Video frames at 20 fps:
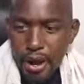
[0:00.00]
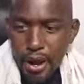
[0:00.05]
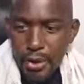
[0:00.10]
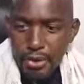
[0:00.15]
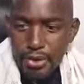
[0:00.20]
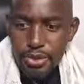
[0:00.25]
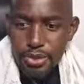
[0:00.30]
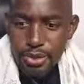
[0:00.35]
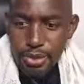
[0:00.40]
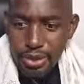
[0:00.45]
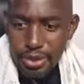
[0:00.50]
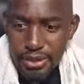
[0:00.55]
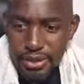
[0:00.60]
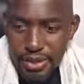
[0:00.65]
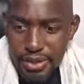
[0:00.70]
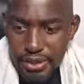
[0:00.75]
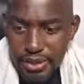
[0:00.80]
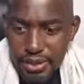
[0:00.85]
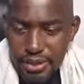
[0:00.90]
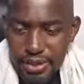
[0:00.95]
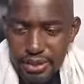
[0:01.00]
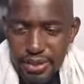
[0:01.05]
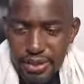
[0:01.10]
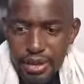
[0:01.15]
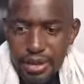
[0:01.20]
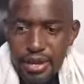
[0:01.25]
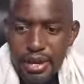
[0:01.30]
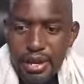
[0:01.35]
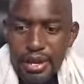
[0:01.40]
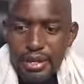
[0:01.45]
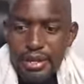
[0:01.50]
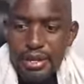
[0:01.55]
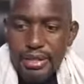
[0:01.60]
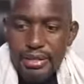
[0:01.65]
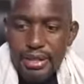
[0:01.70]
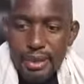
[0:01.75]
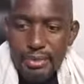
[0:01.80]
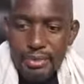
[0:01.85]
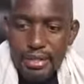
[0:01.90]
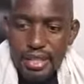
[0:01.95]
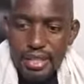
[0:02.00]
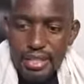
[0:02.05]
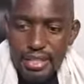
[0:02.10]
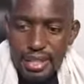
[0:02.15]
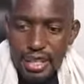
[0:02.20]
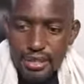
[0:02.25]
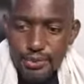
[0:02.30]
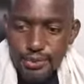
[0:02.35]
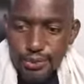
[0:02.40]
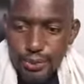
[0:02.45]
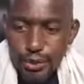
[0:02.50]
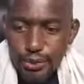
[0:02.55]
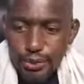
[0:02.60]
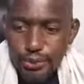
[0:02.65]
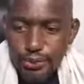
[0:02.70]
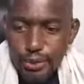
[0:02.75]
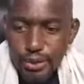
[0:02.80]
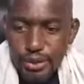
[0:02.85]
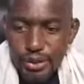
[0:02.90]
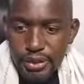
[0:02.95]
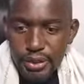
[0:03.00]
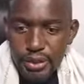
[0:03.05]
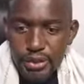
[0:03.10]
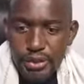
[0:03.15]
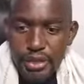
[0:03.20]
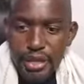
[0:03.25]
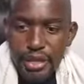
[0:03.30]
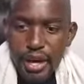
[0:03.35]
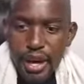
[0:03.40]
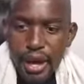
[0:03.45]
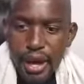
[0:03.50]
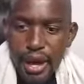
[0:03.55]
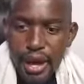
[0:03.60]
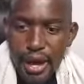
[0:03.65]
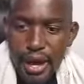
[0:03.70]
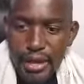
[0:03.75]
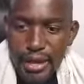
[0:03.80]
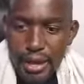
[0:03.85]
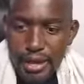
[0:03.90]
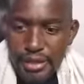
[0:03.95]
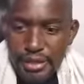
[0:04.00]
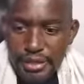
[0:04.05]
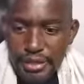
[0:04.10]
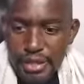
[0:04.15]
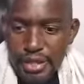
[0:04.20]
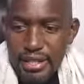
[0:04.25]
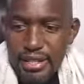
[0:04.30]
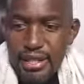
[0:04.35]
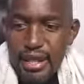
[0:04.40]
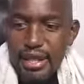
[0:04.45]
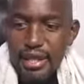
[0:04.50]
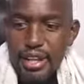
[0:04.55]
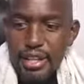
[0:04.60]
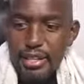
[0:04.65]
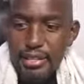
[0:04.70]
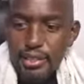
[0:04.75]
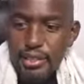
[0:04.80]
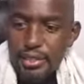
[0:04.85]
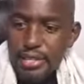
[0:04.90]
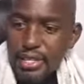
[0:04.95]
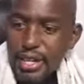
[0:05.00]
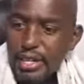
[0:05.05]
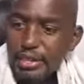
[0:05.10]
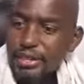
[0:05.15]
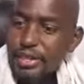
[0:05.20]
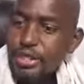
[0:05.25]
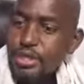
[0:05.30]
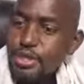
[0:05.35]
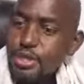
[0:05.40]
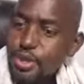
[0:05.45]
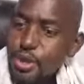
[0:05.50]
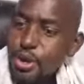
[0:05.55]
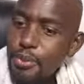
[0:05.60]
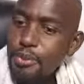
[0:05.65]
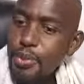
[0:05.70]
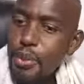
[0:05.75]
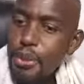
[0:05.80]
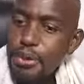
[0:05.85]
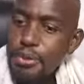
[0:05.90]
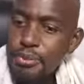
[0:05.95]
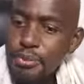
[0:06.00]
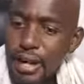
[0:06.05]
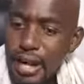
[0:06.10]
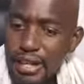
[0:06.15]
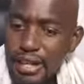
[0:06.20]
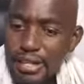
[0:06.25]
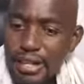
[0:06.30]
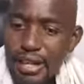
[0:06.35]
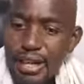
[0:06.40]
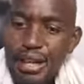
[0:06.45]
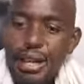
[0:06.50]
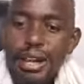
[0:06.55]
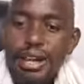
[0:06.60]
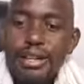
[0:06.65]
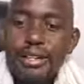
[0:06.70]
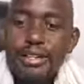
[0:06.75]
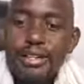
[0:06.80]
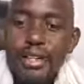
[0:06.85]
I was called yesterday that I'm successful for this uh, I did and I should start the job on Monday.